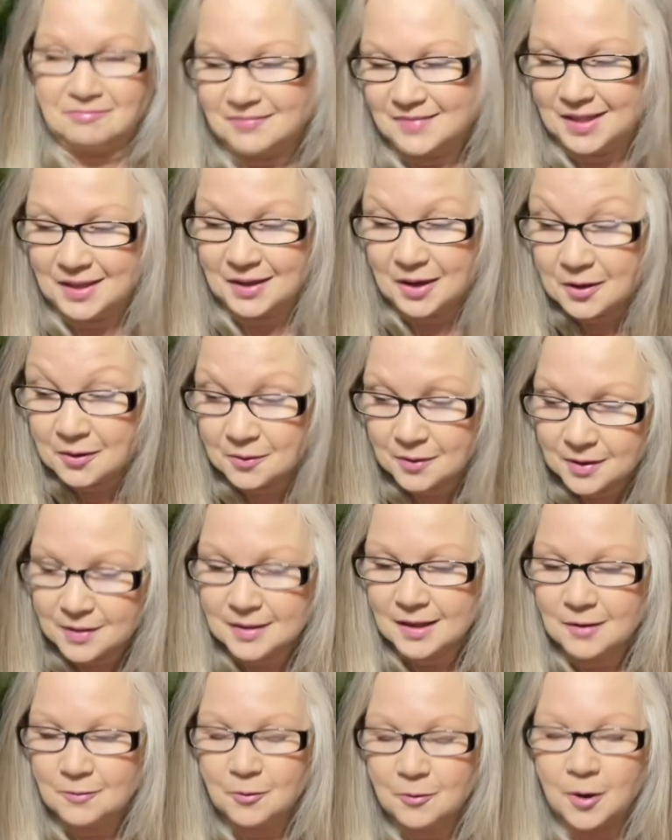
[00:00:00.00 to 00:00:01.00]
hello,
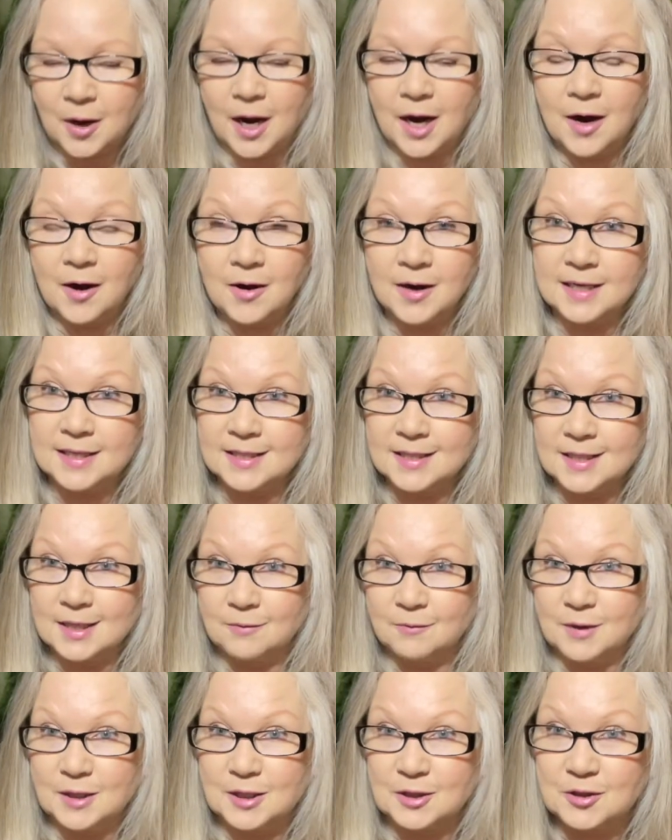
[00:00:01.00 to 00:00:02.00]
we're Aries
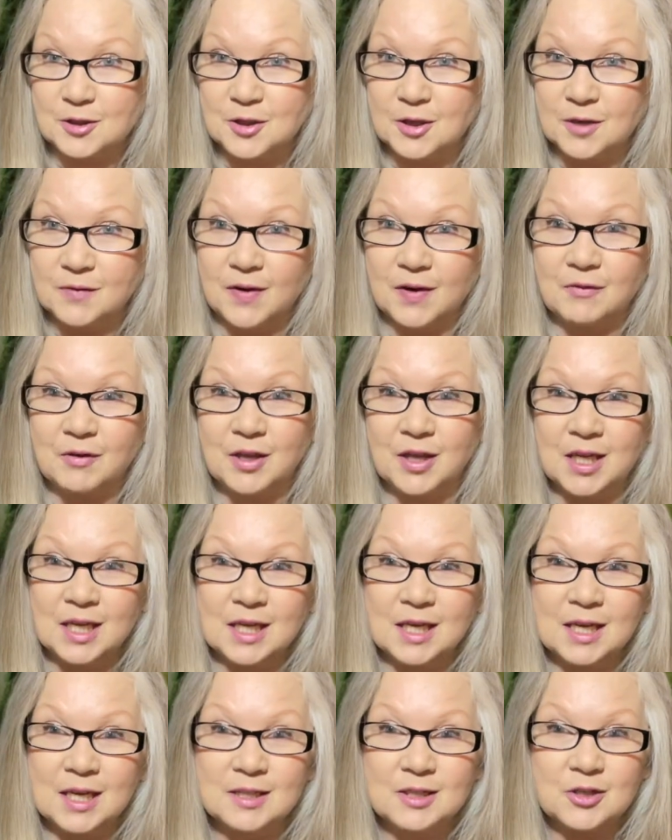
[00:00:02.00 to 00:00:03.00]
and we deserve
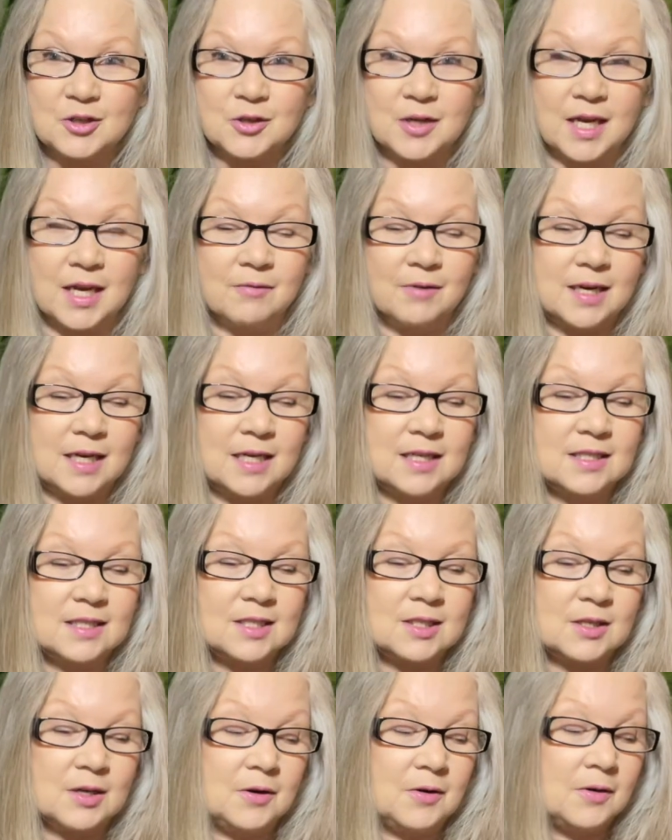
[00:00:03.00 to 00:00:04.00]
everything yesterday, right?
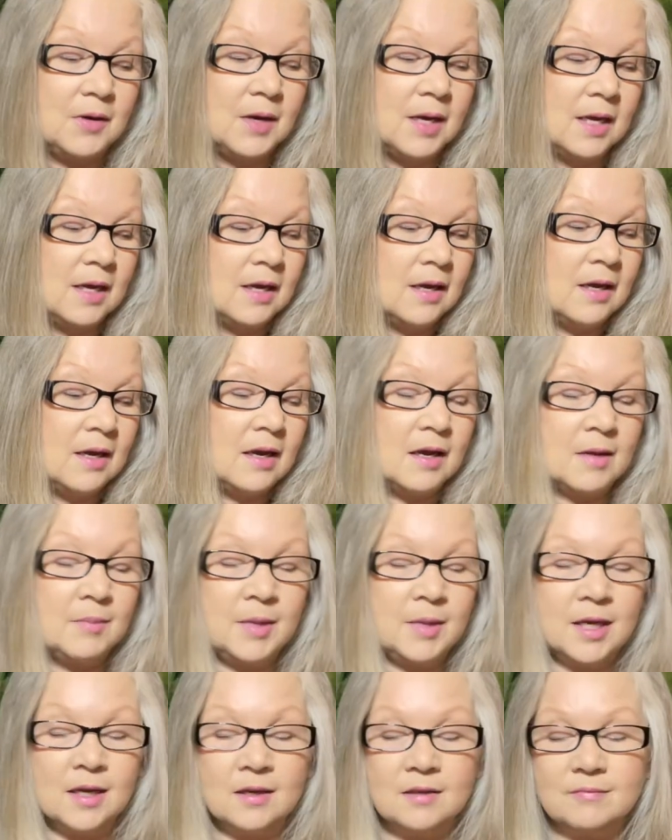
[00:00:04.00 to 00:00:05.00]
So, I
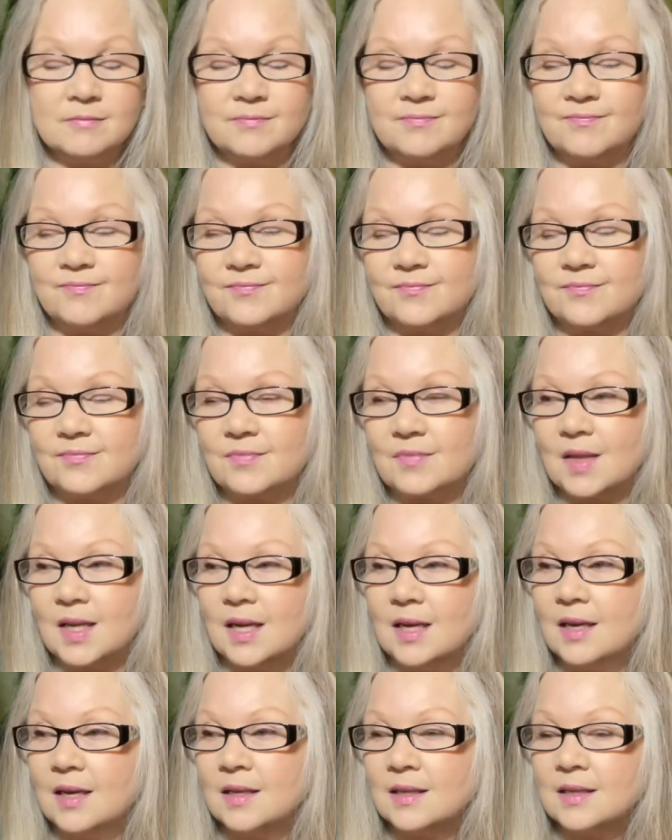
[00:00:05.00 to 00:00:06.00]
mean,
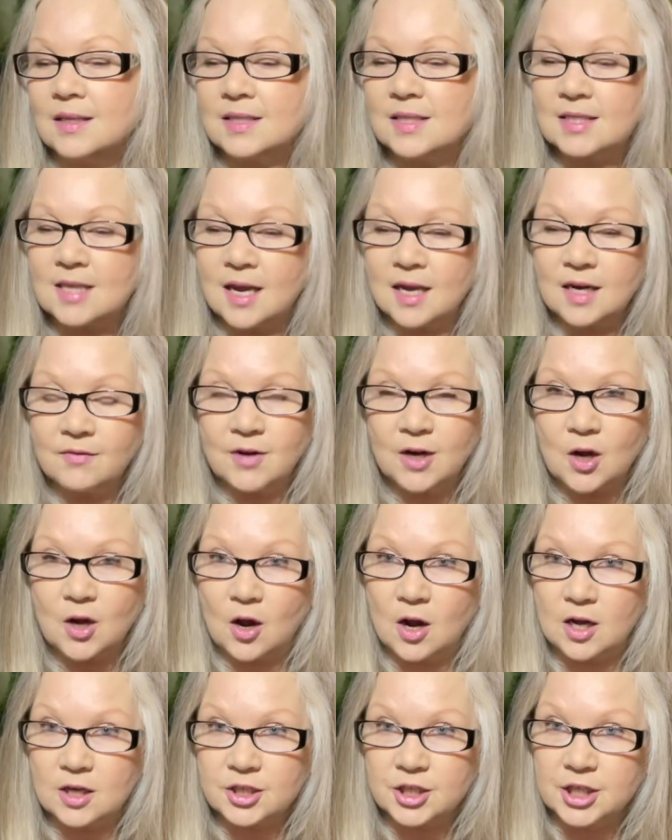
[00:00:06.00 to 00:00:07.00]
that's kind of a
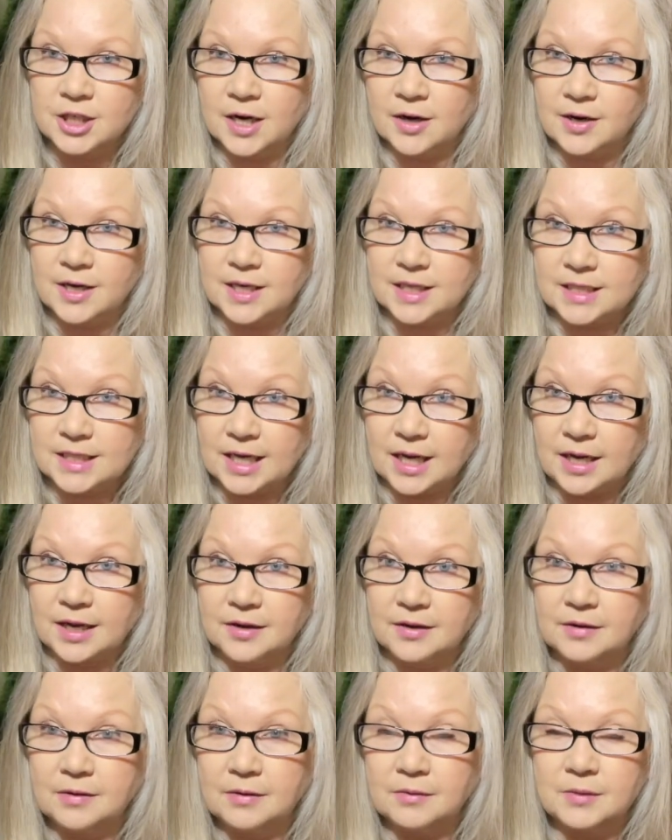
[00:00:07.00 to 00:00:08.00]
cautionary
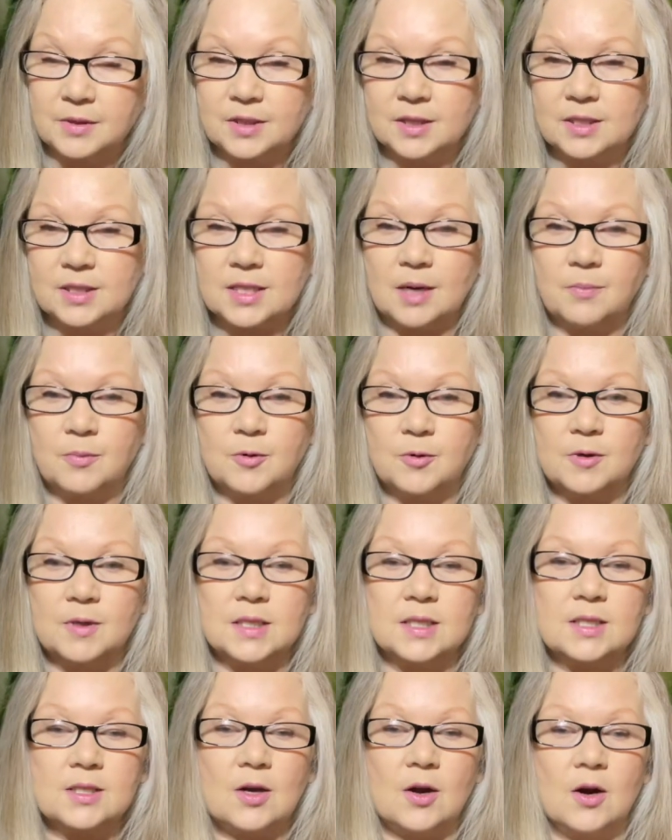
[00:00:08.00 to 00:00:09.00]
tale with the
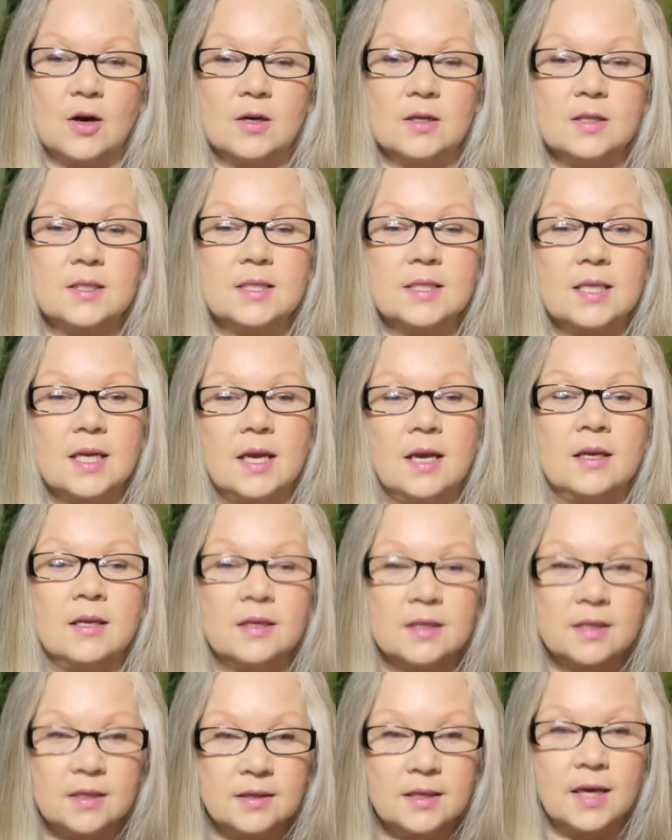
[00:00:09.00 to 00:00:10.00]
Temperance card saying,
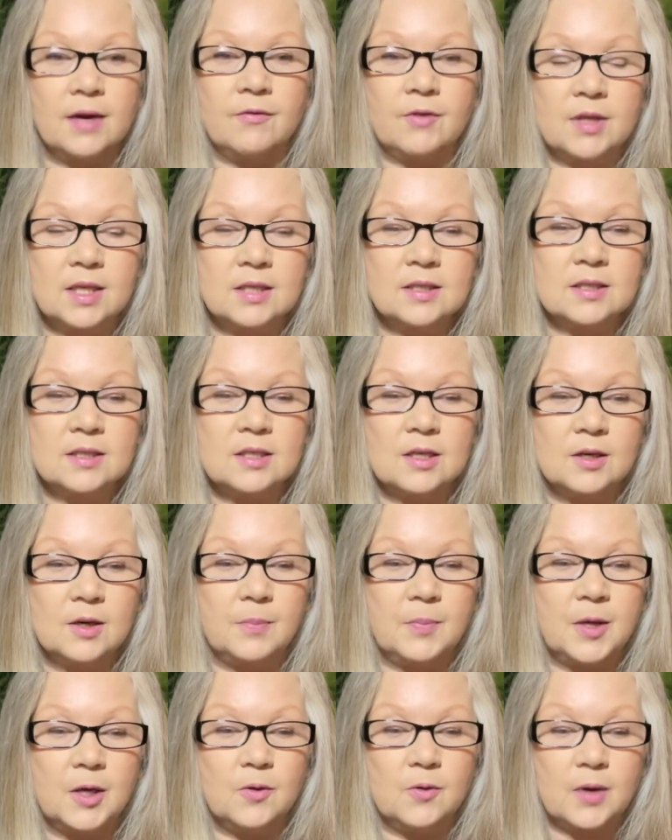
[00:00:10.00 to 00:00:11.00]
yeah, everything's going to
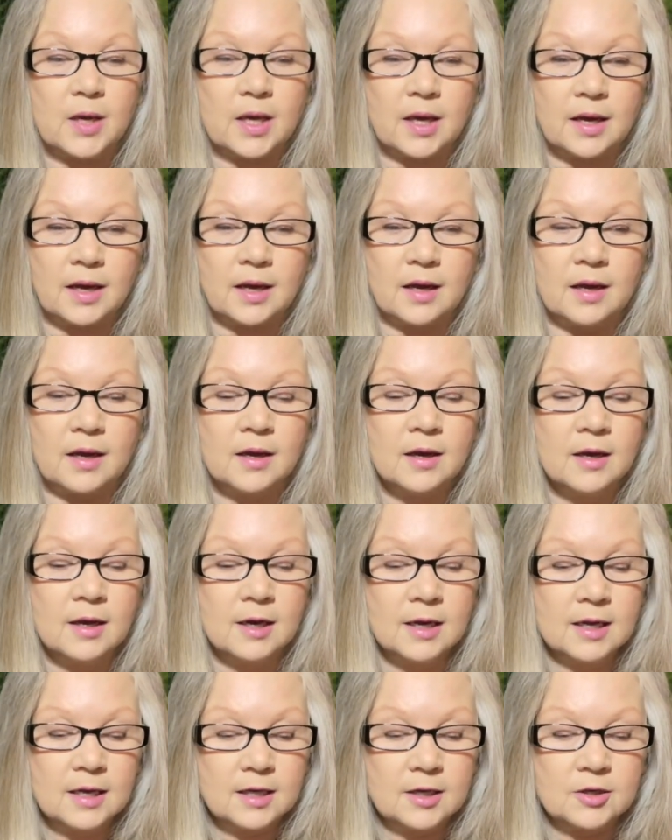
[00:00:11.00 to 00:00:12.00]
be okay.
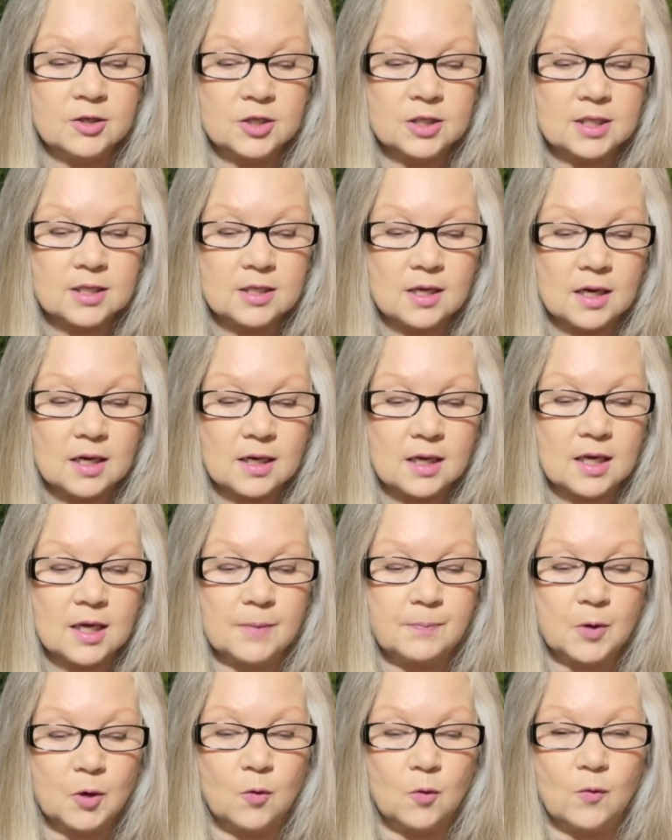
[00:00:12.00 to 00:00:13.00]
You just got to
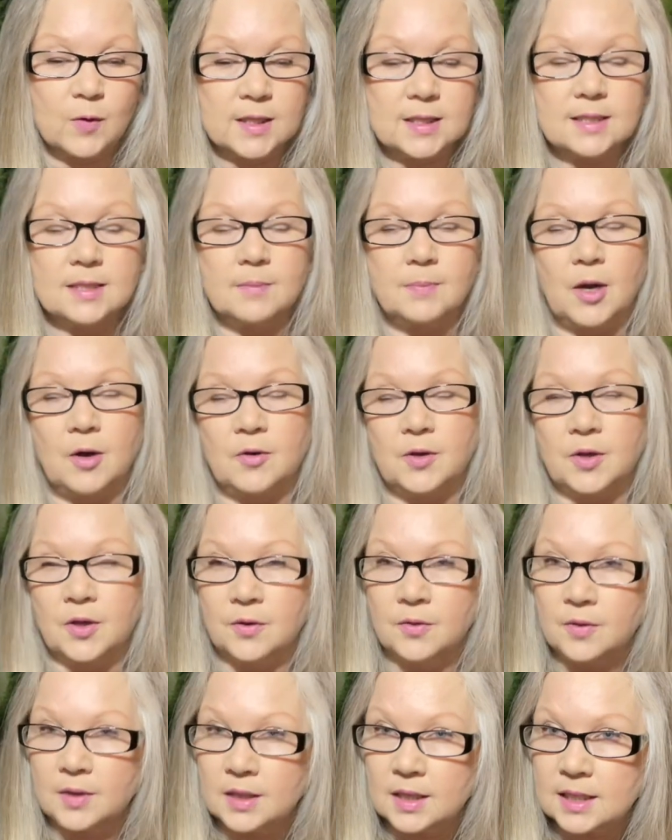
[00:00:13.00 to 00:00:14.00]
keep your wits about
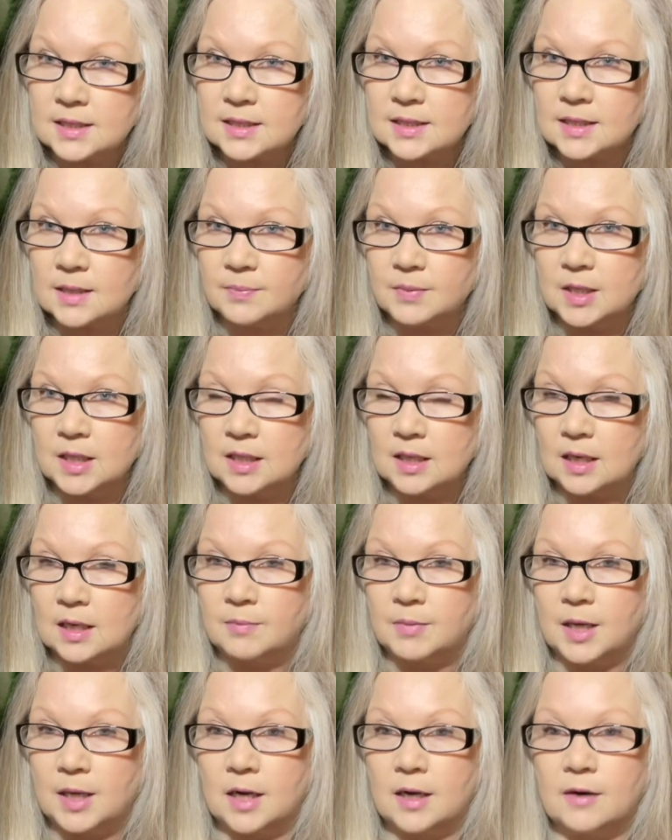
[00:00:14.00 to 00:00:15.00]
you. And that's something that
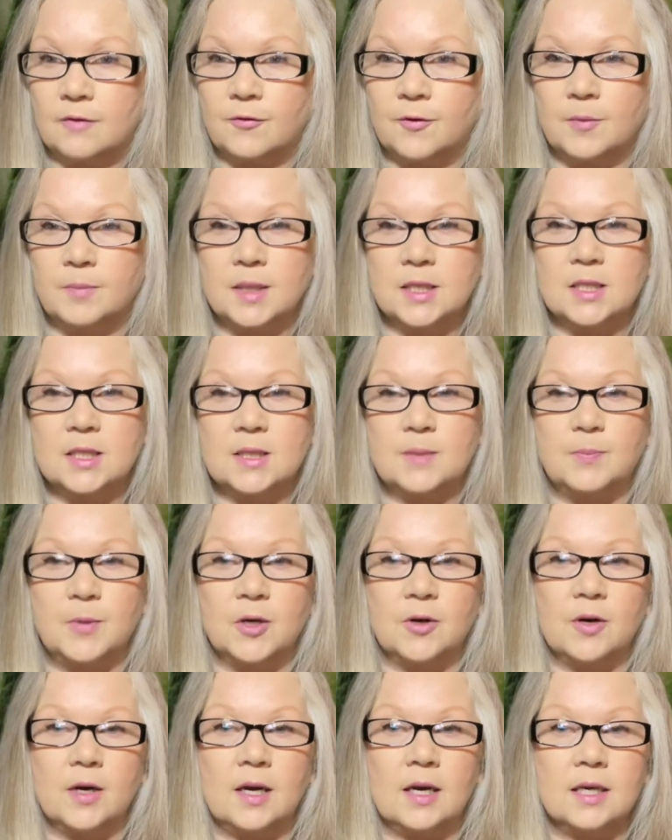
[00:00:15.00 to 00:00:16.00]
I'm getting from my
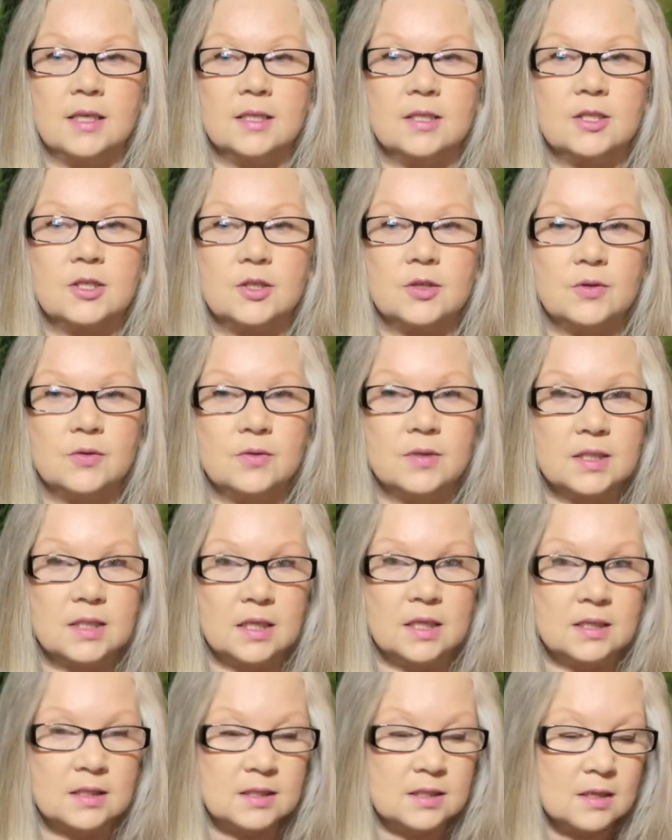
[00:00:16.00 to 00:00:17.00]
spirit guides too, is
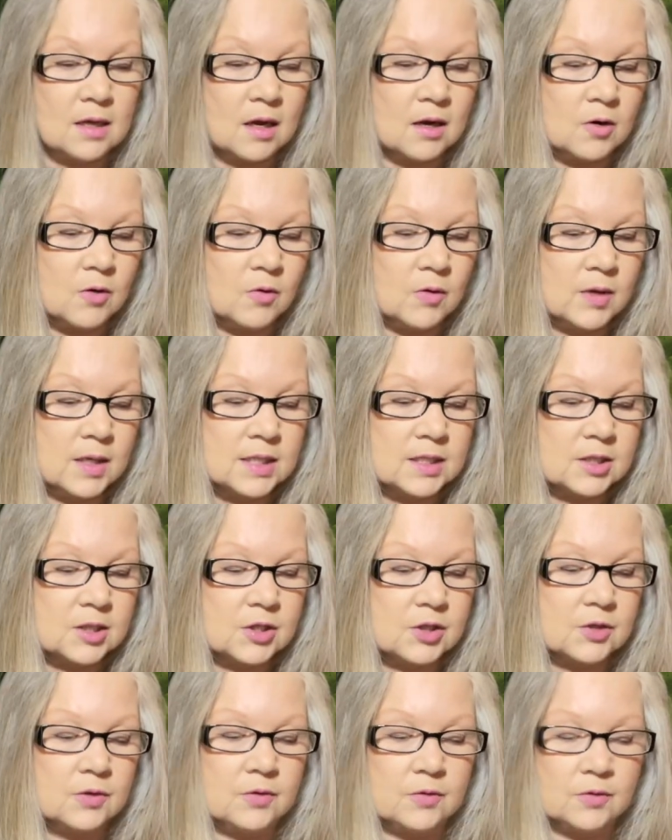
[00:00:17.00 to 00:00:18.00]
that it's not
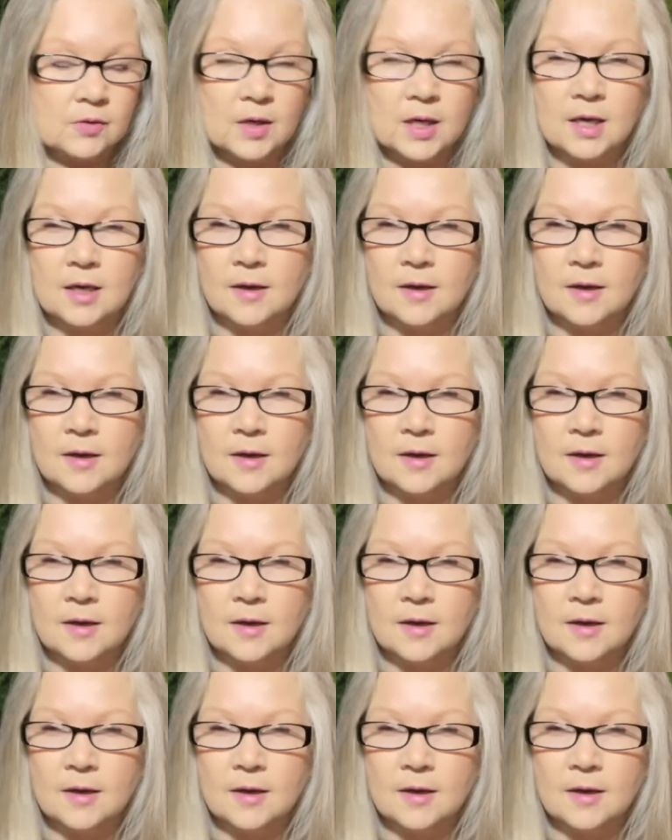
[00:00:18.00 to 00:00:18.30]
always easy